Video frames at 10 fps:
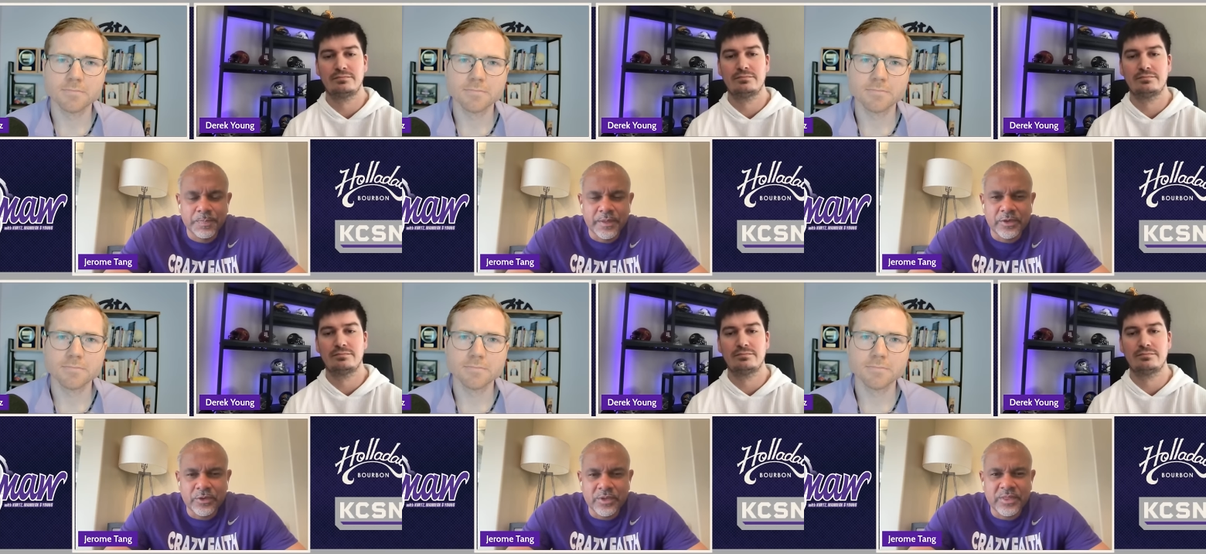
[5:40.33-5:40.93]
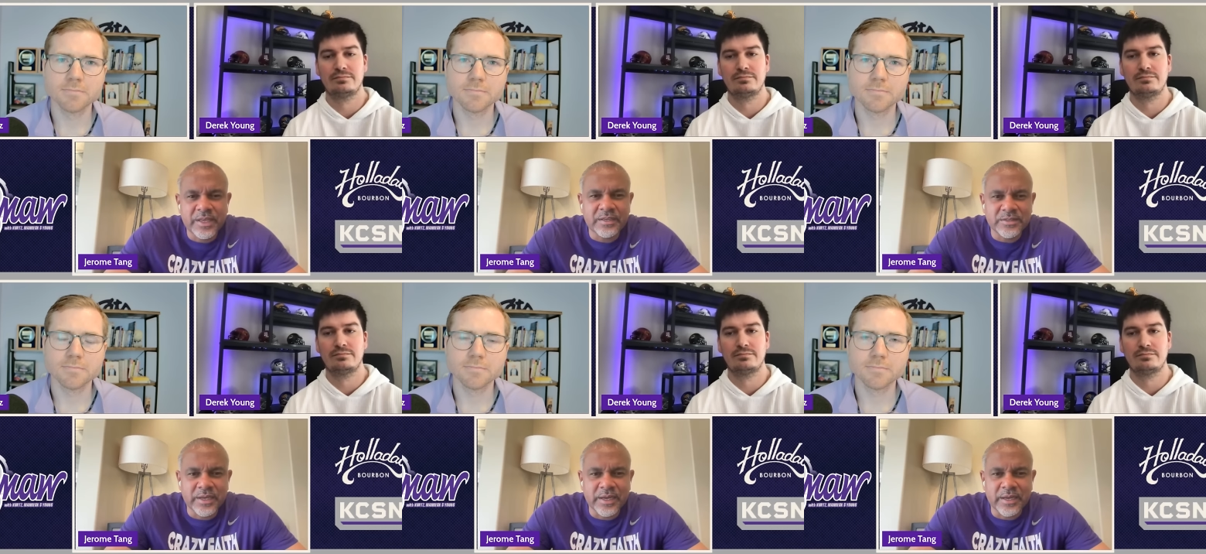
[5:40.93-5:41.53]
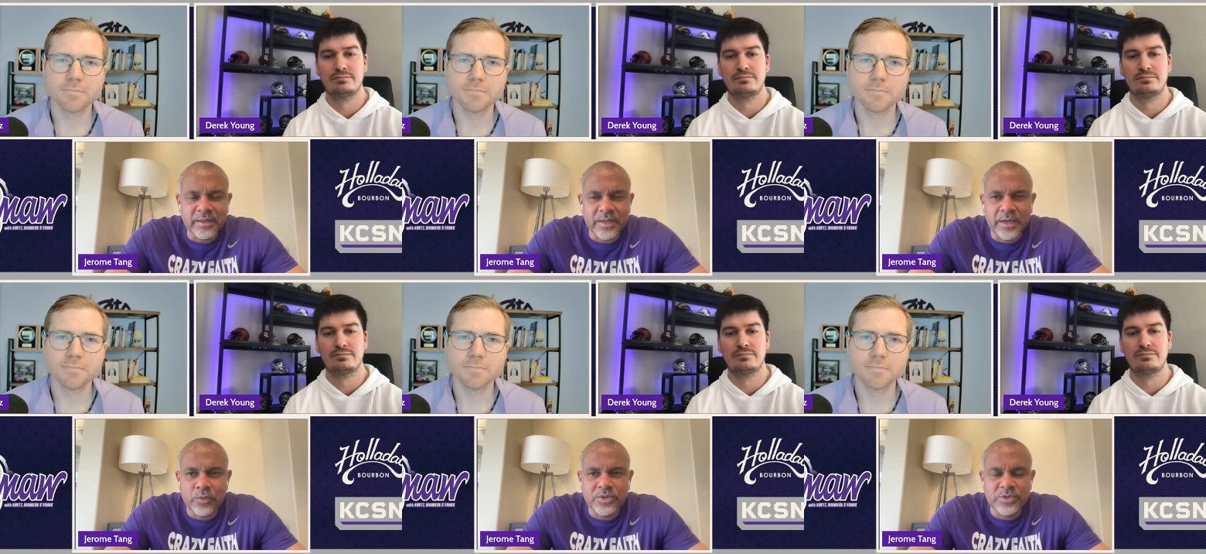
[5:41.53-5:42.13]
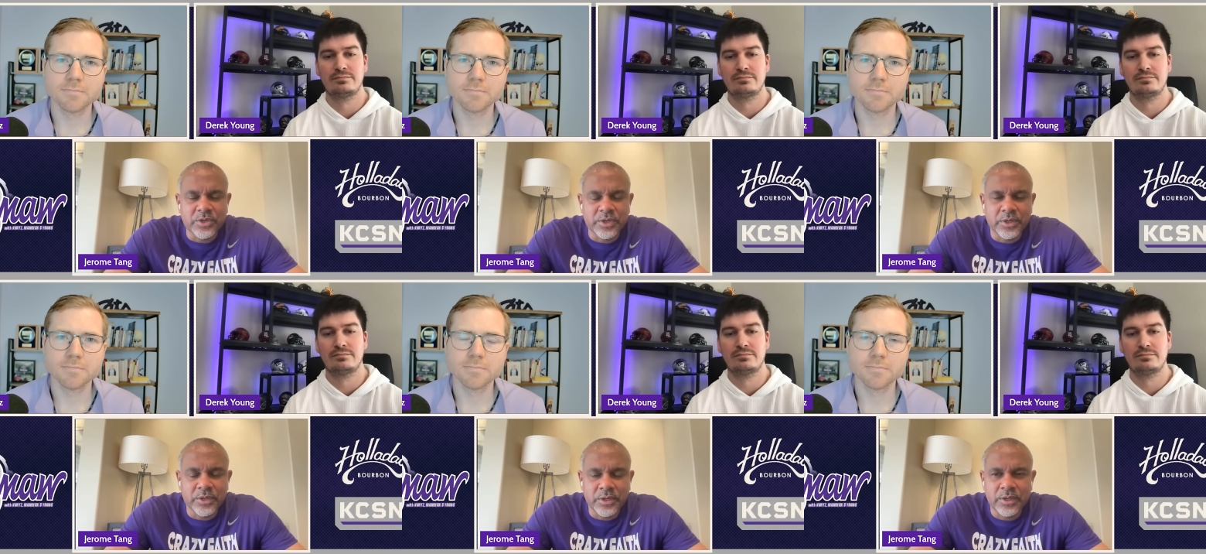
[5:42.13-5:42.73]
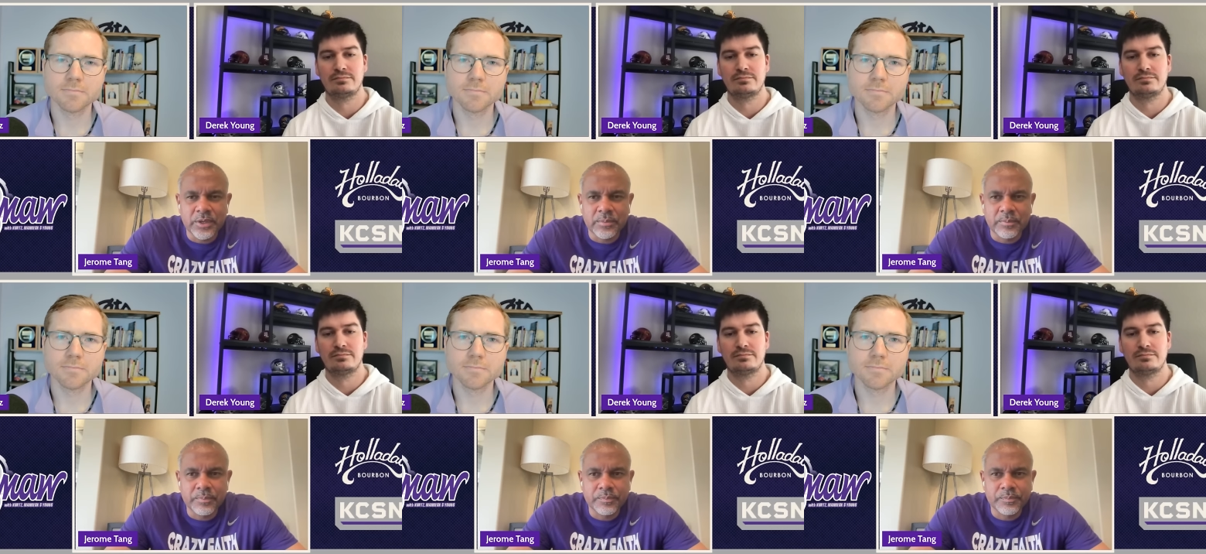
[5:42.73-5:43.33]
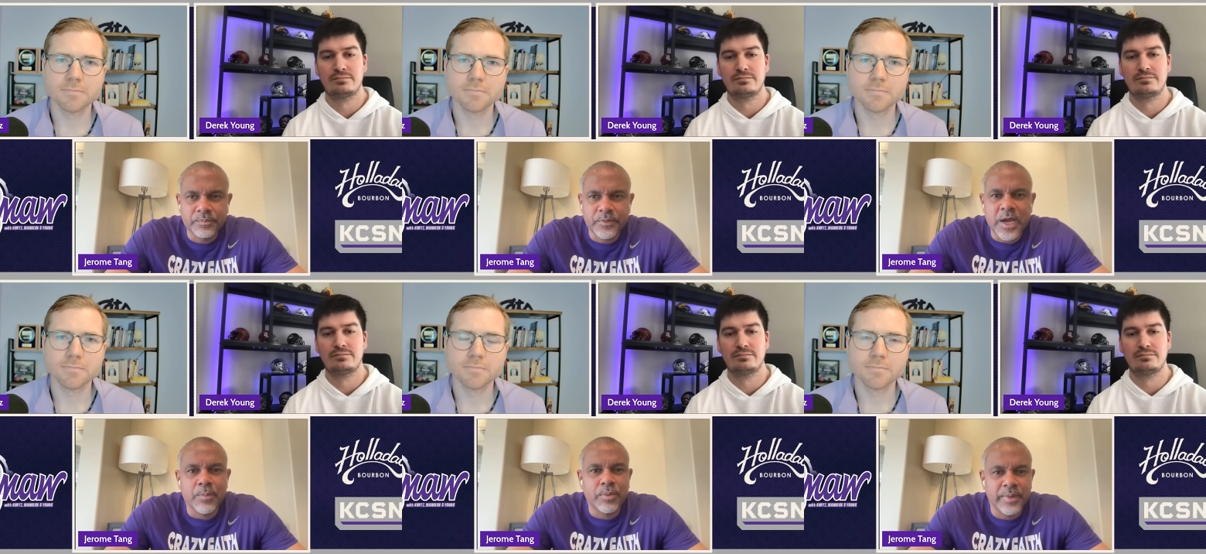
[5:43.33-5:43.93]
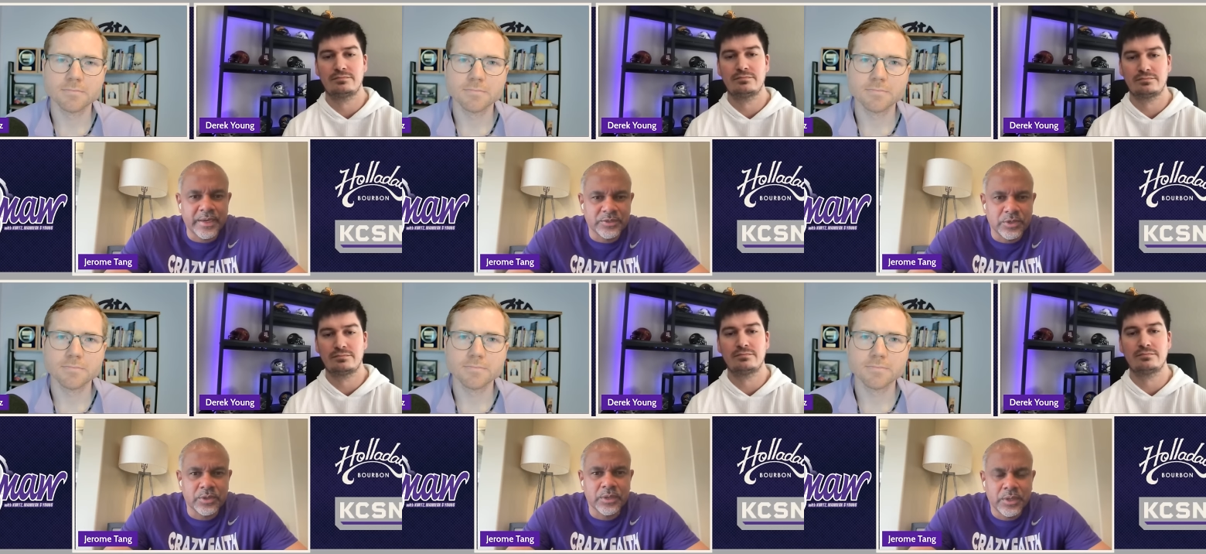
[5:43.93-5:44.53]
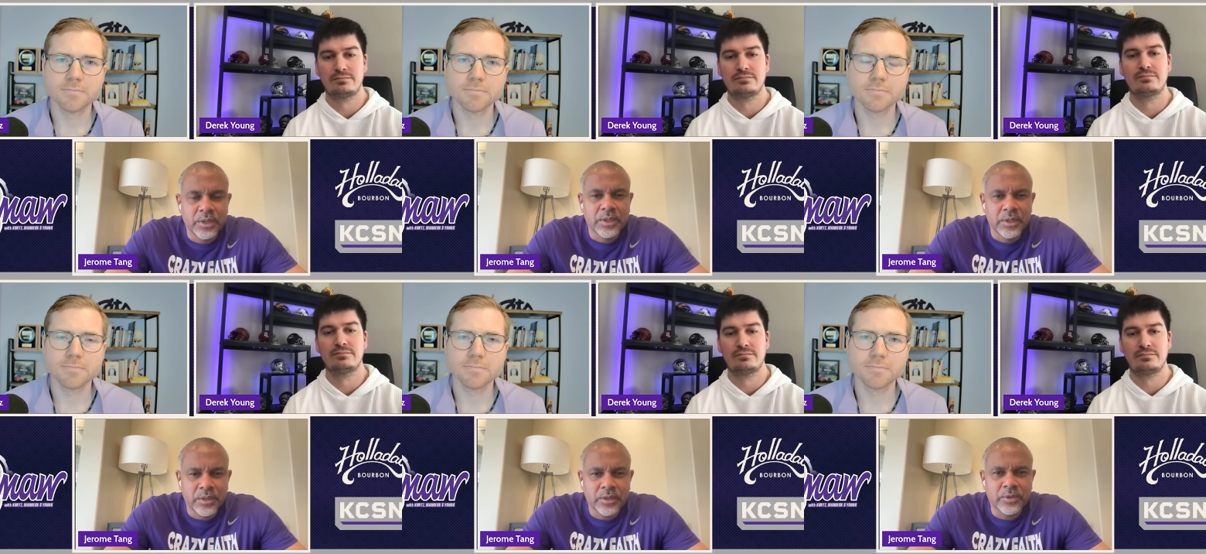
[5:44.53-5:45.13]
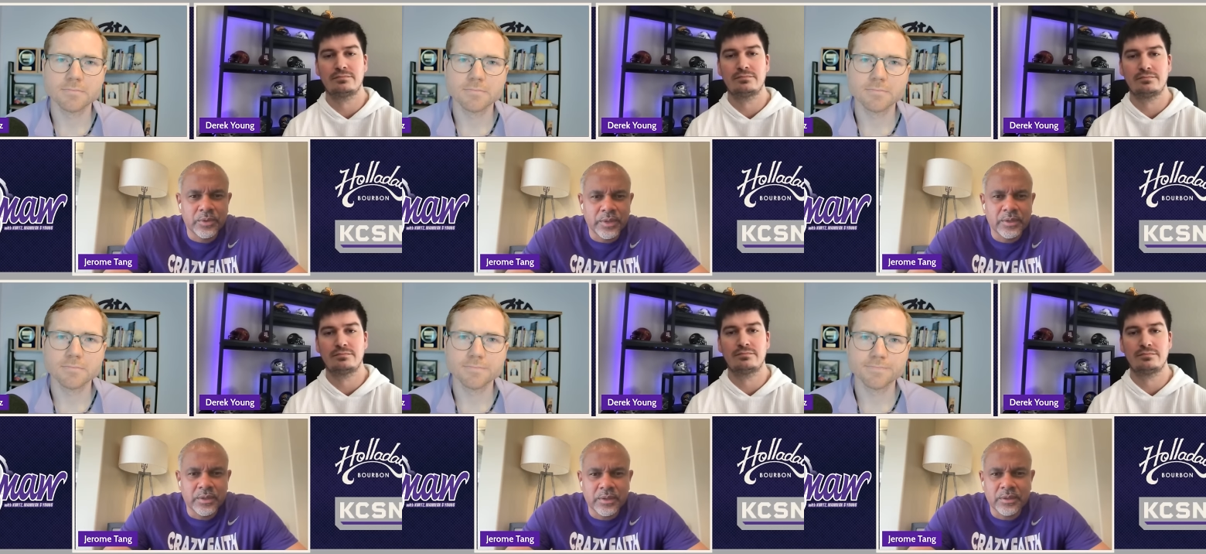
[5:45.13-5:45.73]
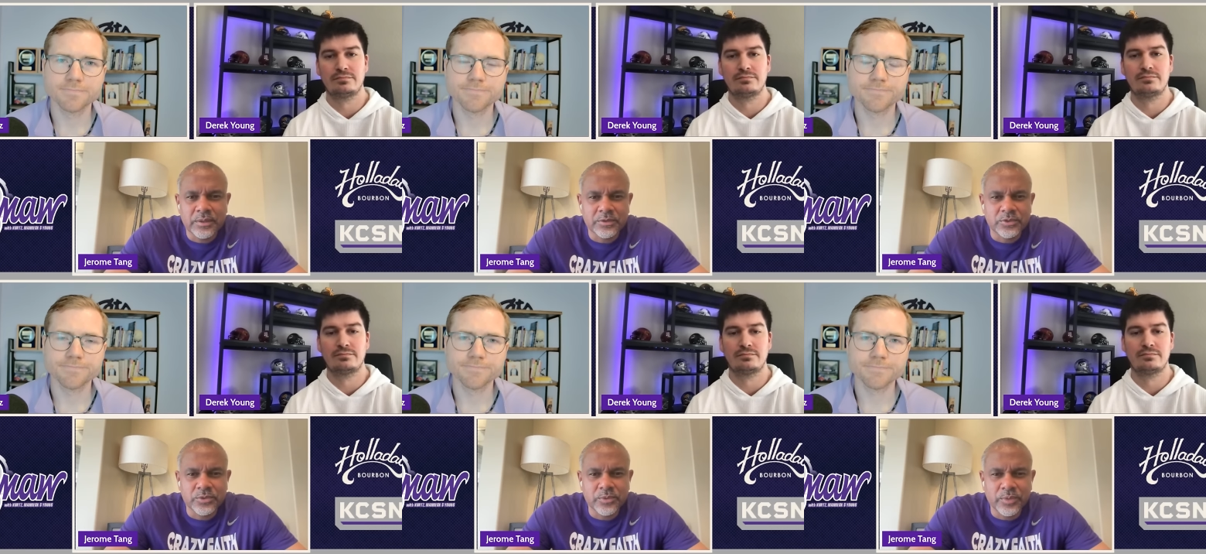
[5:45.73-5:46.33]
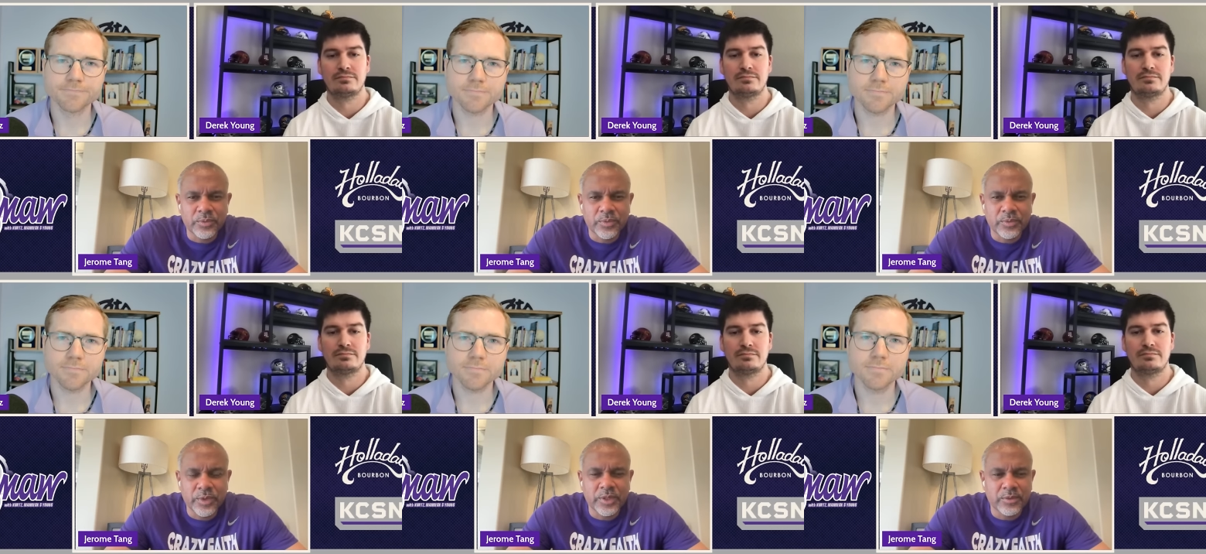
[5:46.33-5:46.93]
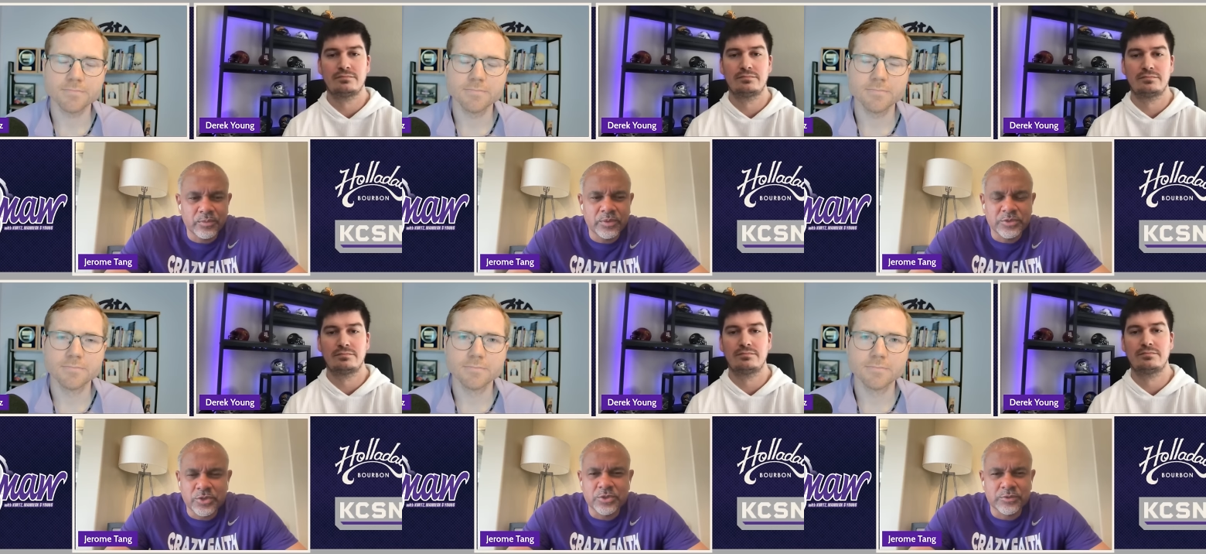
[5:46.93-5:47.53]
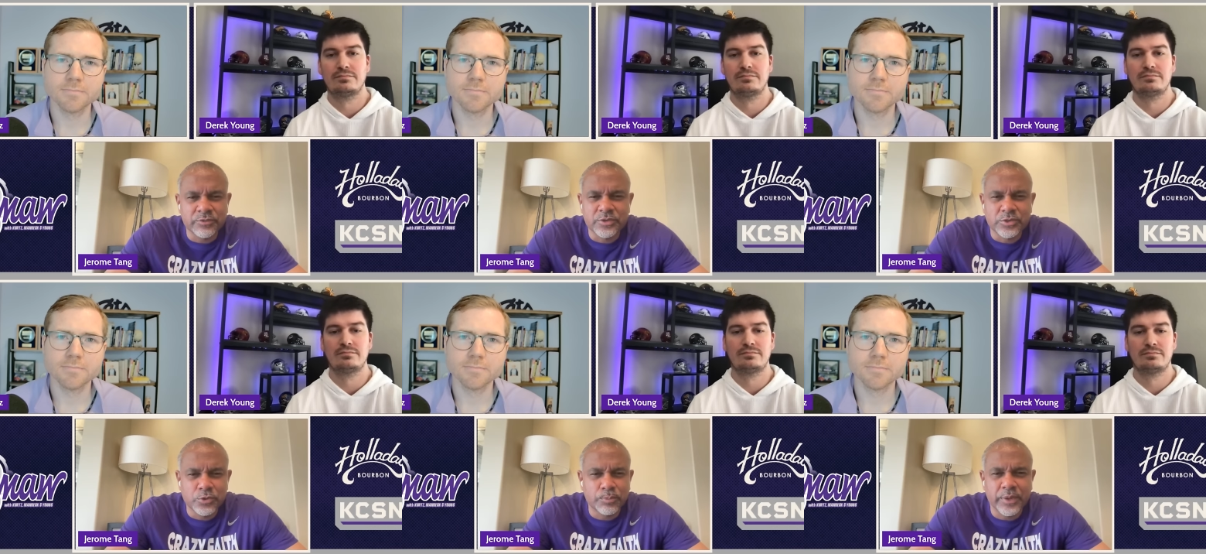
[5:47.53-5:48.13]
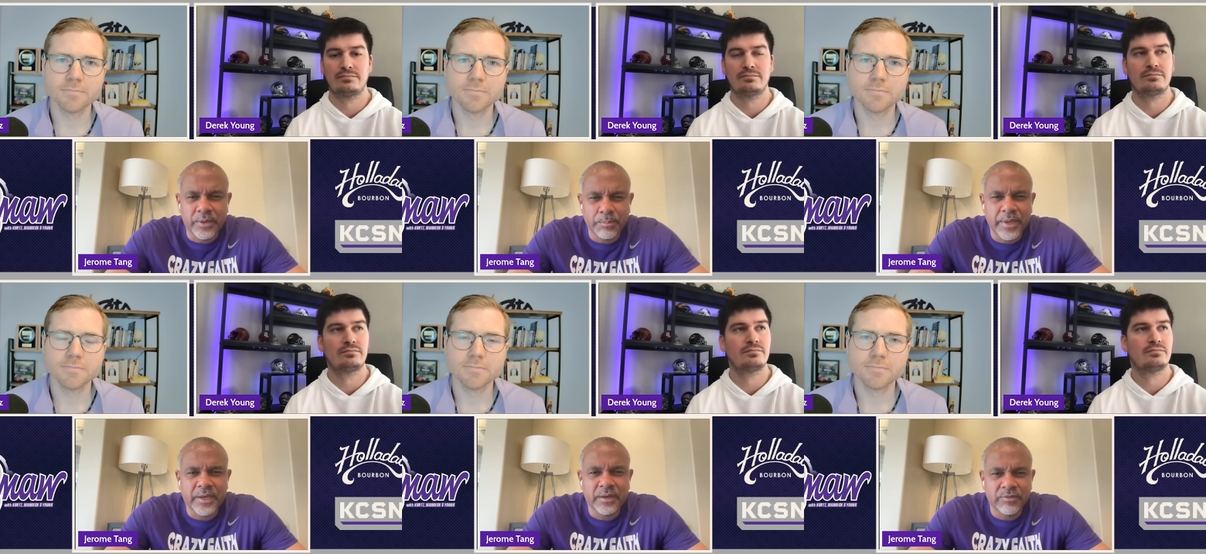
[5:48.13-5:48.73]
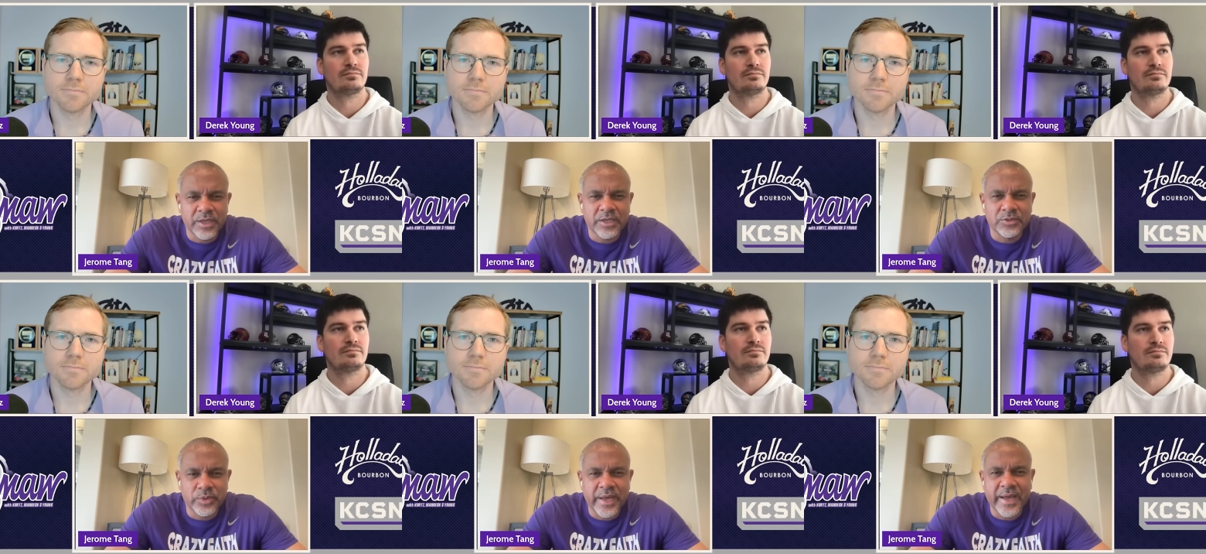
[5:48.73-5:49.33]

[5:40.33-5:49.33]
Speaker 1: you know, the things that I that I wasn't gonna um, compromise on, you know, and, uh, and so we, we really were searching for super competitive kids with